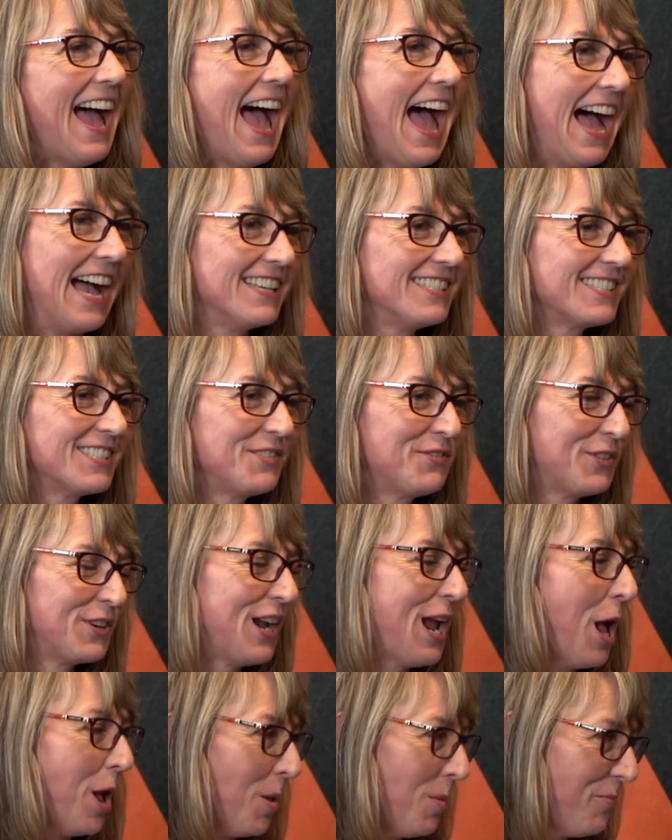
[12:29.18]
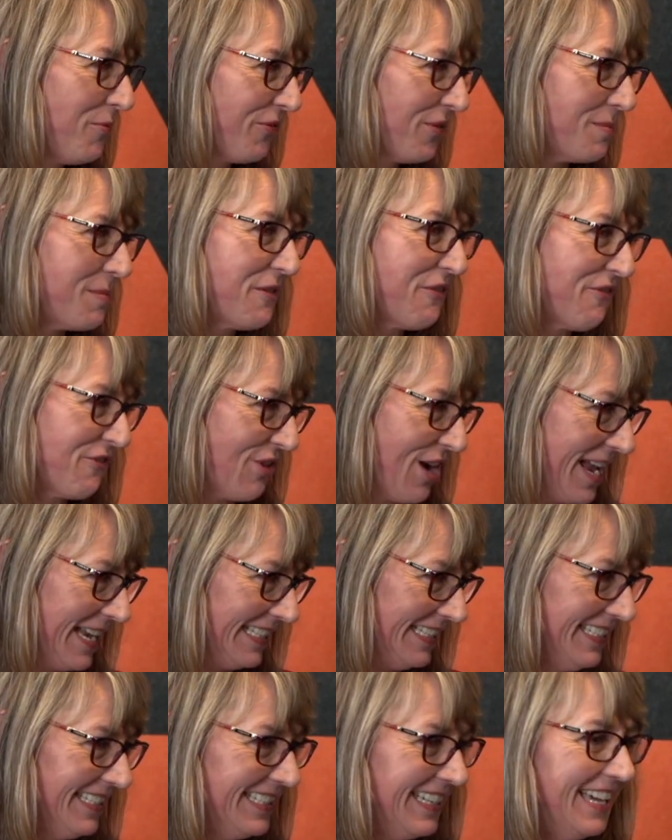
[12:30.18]
asked for help from a
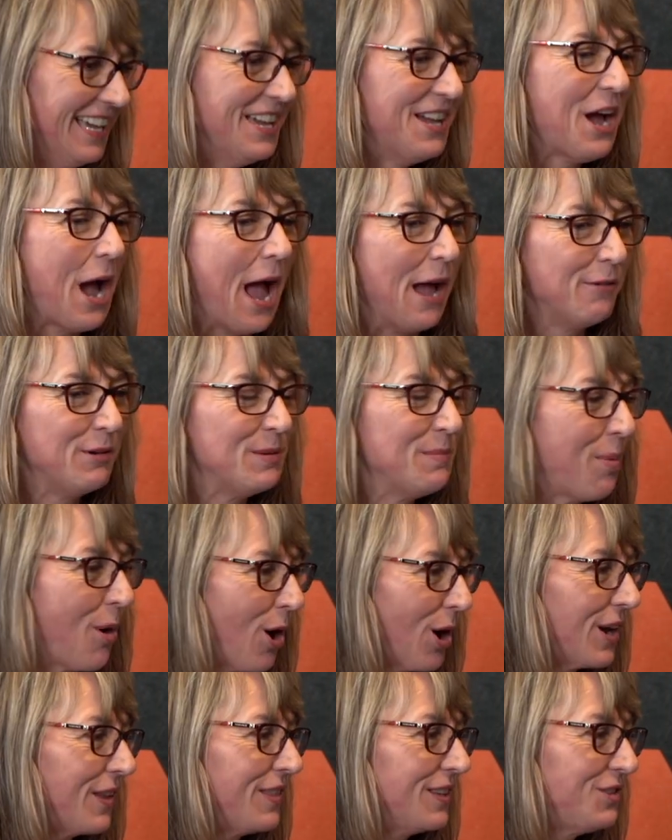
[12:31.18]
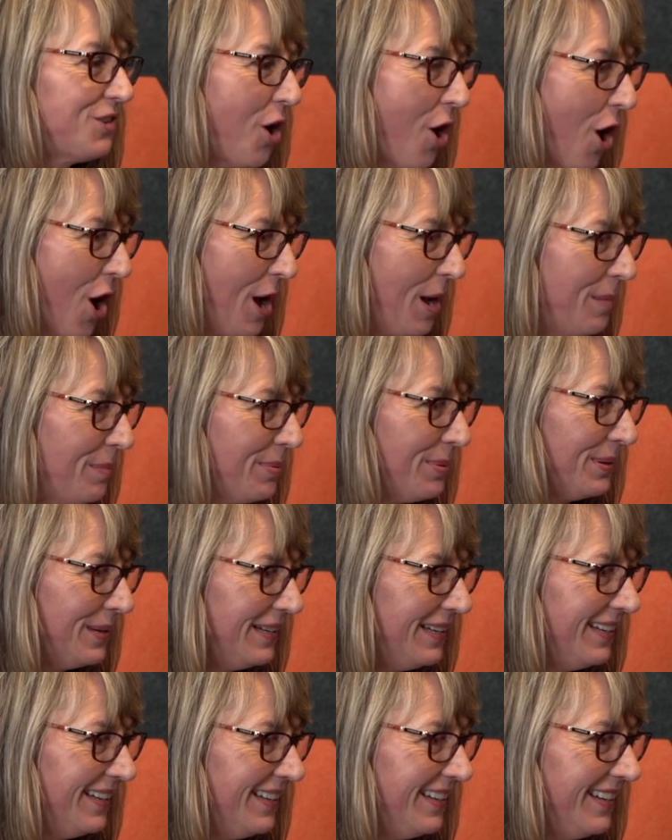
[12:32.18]
friend. I would park at the top
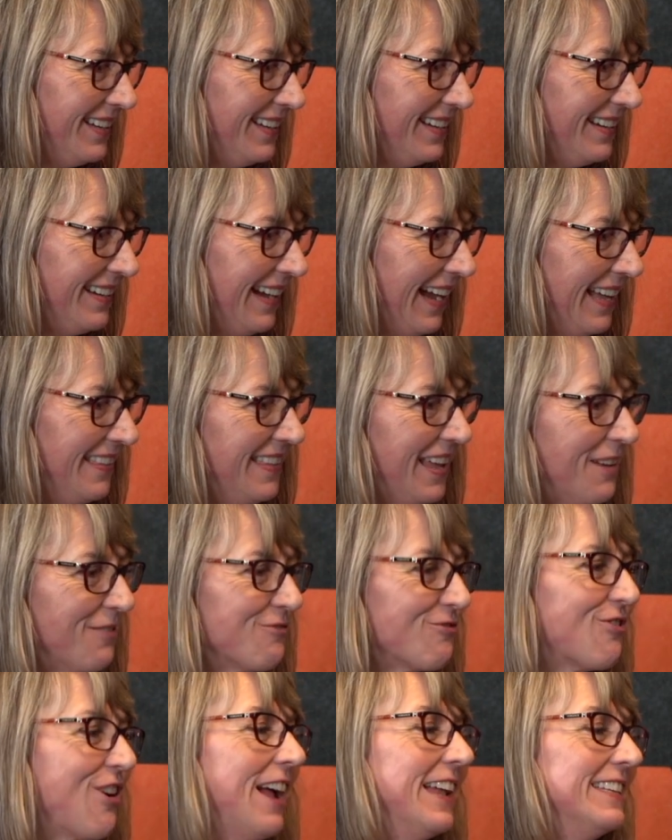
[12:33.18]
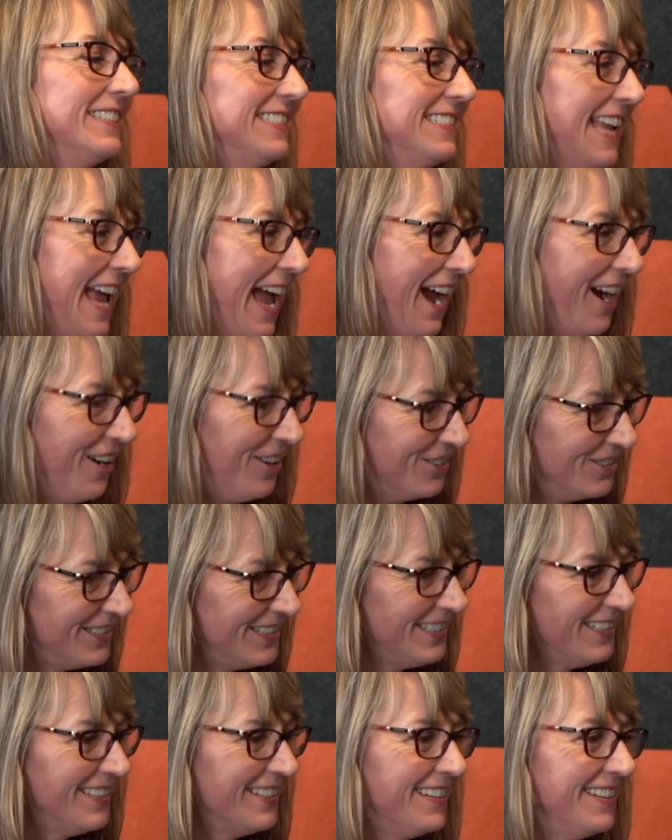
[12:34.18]
and then run
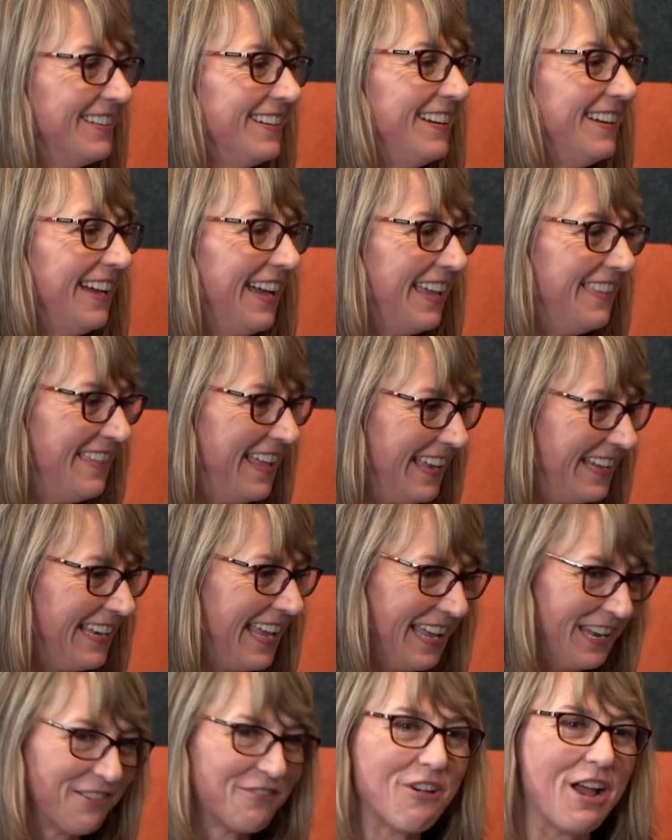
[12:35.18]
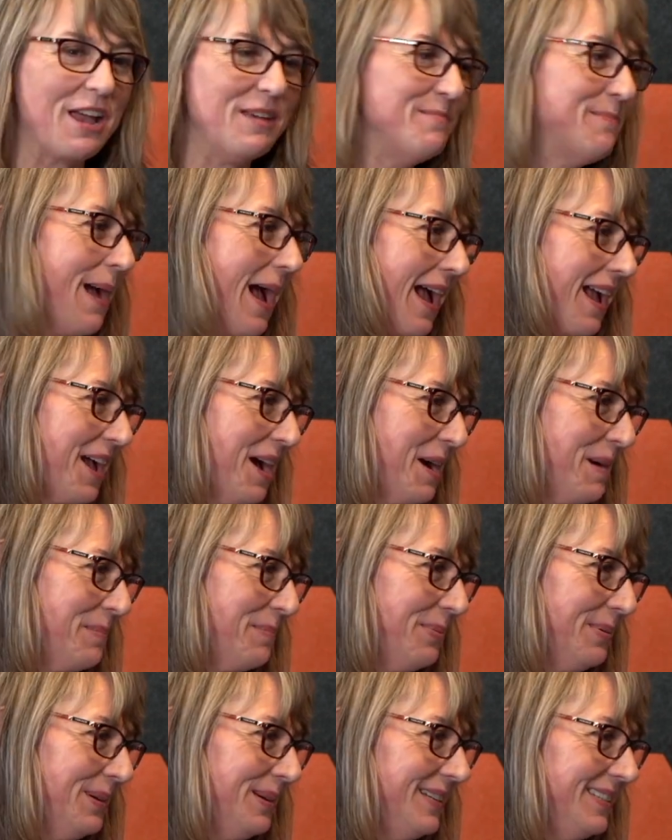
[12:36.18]
down and then get a ride back up
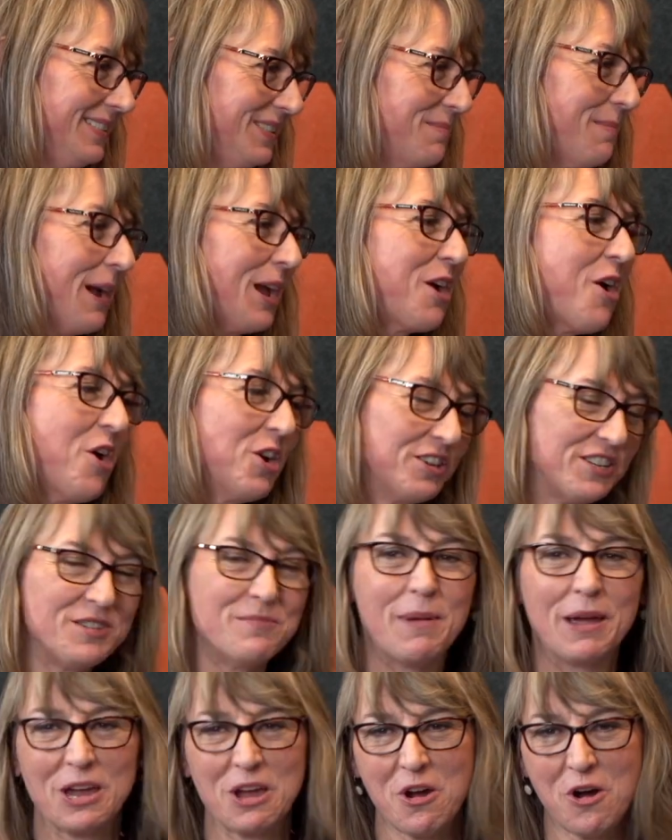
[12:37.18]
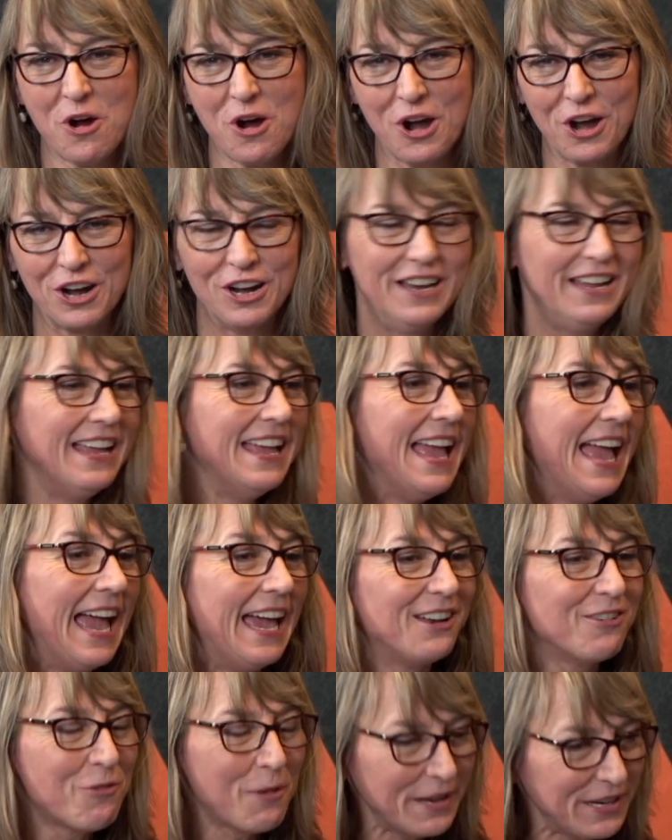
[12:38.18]
to my car.
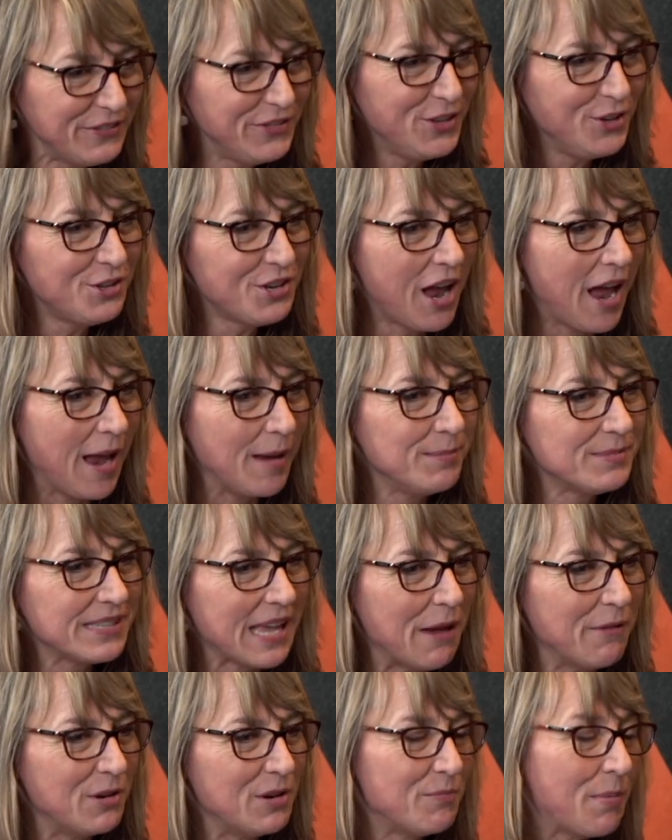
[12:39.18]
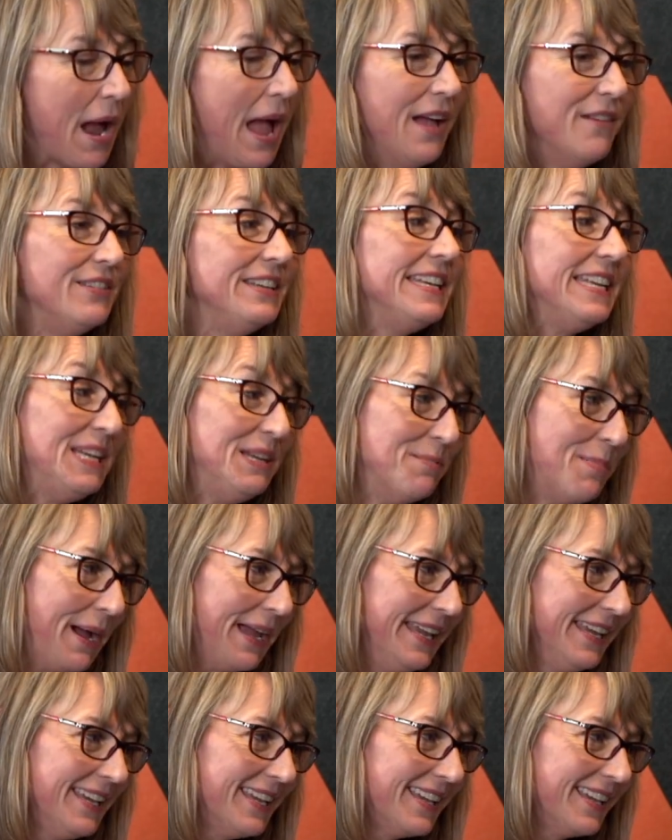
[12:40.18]
And quite a few times I have an
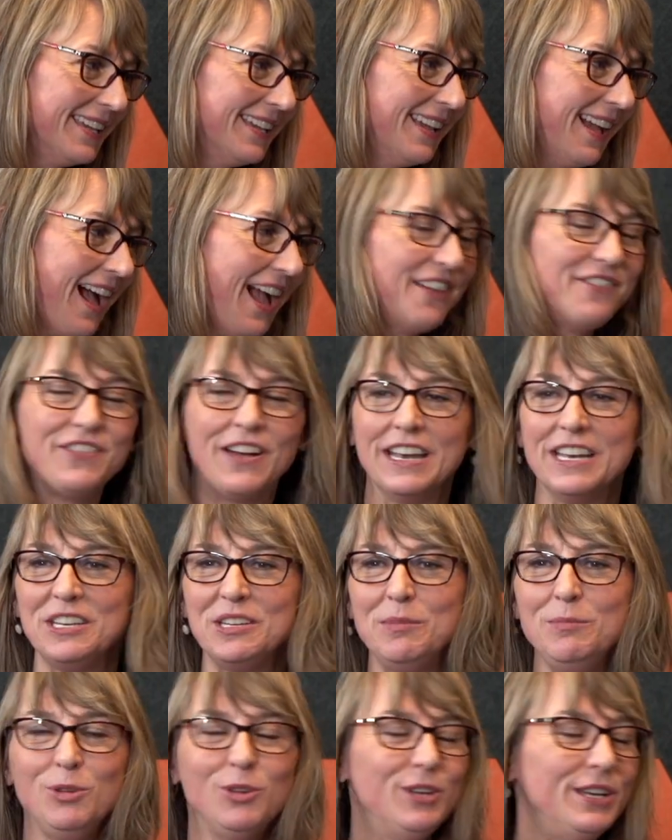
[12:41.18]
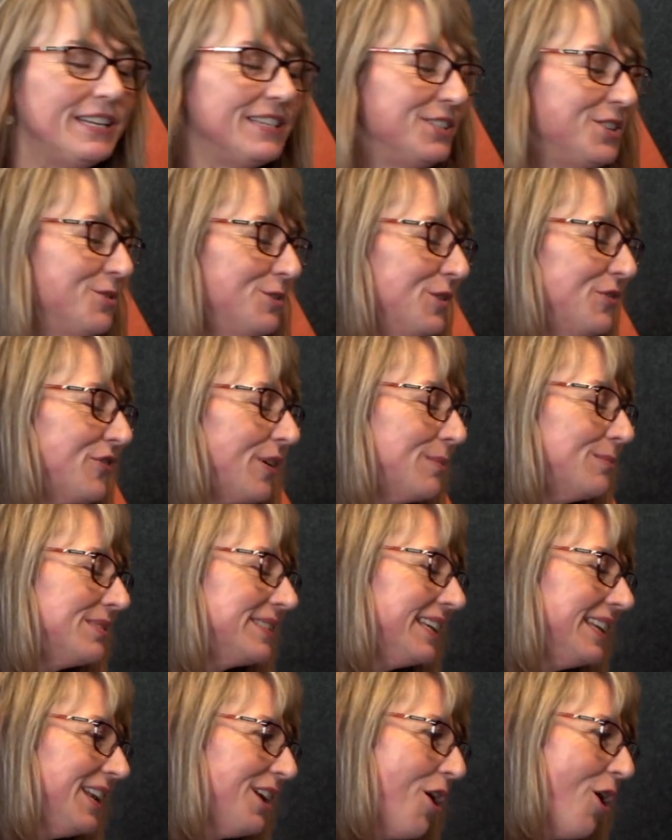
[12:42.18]
e-bike. I find commuting to and from
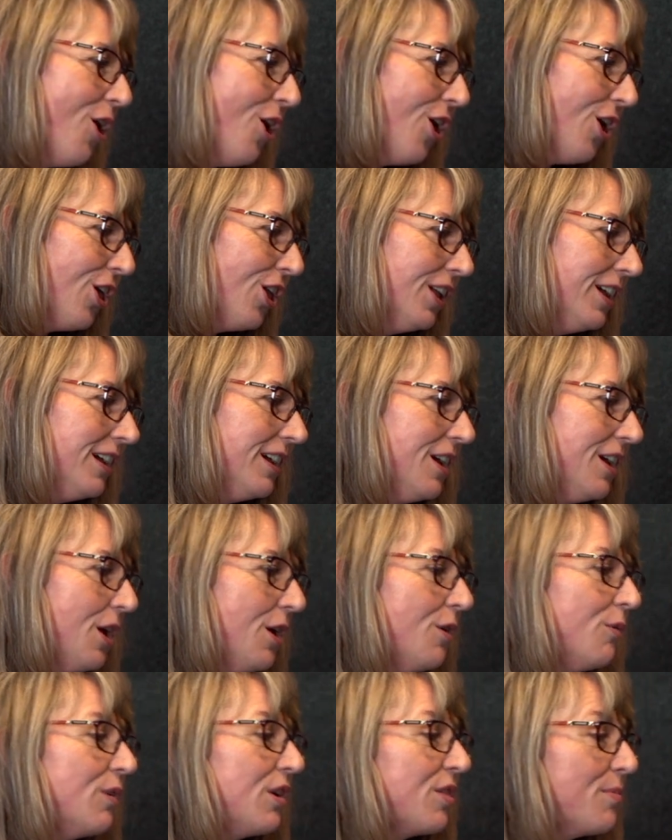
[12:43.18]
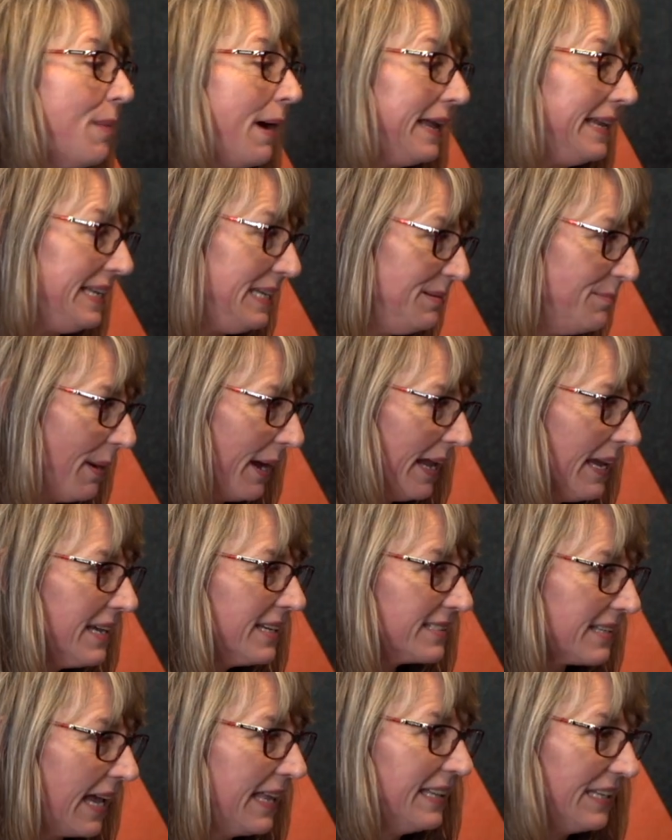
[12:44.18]
City Hall with my e-bike,
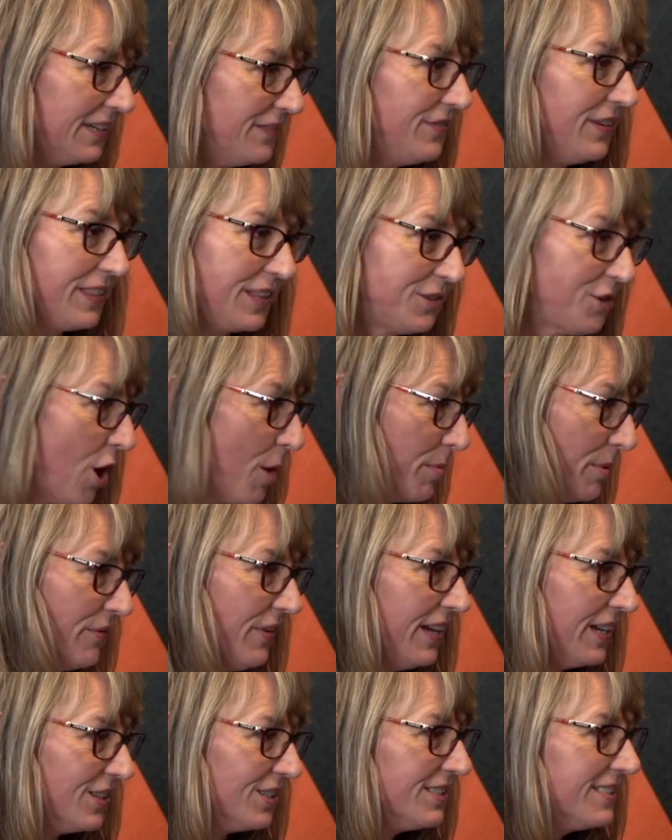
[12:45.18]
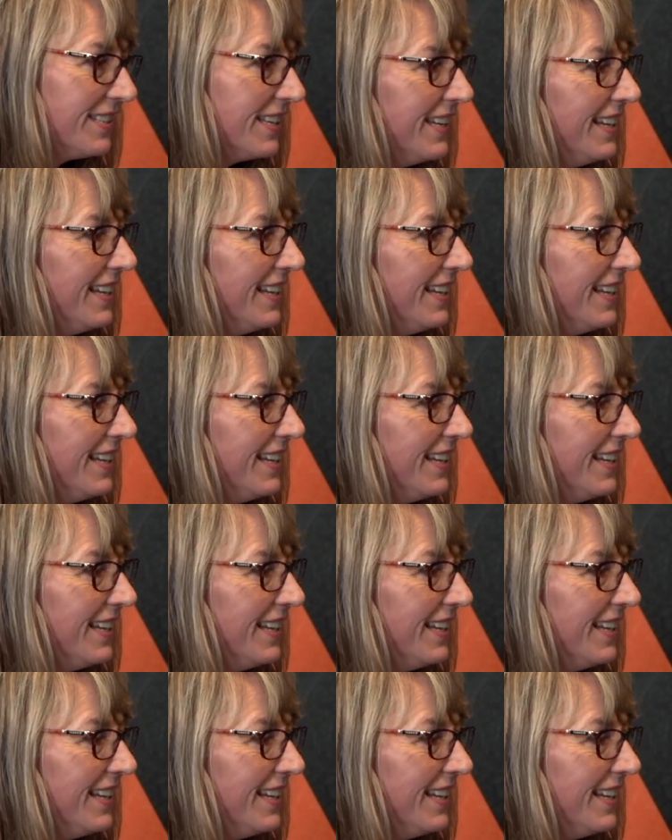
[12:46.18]
because I live at the top of hills.